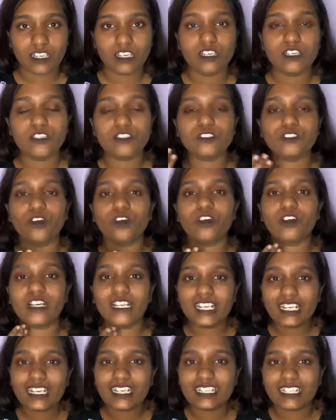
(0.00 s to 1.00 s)
So
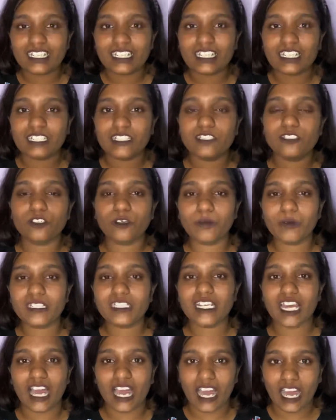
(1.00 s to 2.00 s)
clearly, it's so much
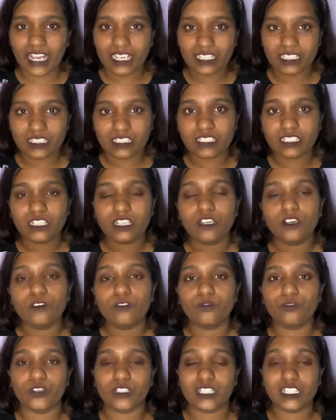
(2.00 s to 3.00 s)
harder
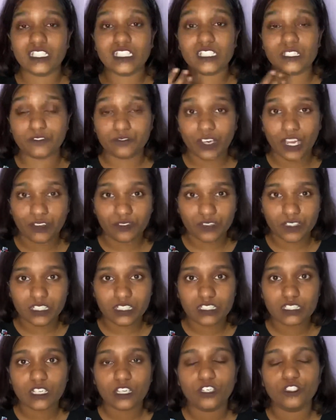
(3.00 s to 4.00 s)
for these survivors
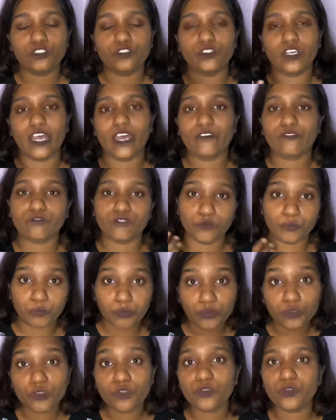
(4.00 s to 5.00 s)
to have to
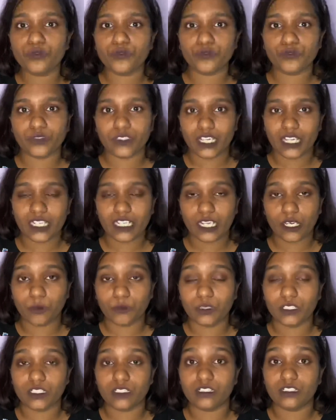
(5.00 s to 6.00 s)
prove that they
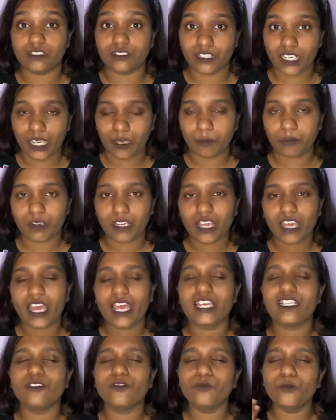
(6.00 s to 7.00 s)
were raped,
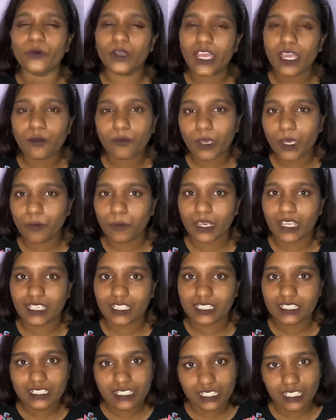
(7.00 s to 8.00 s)
and way
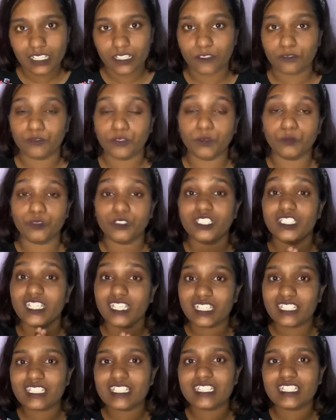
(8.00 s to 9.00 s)
easier if we would
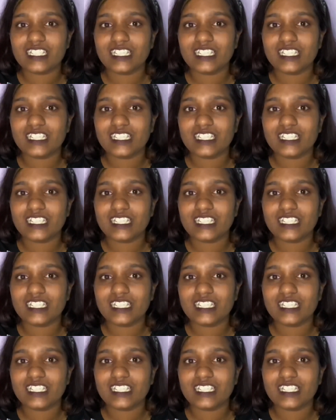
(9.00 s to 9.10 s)
just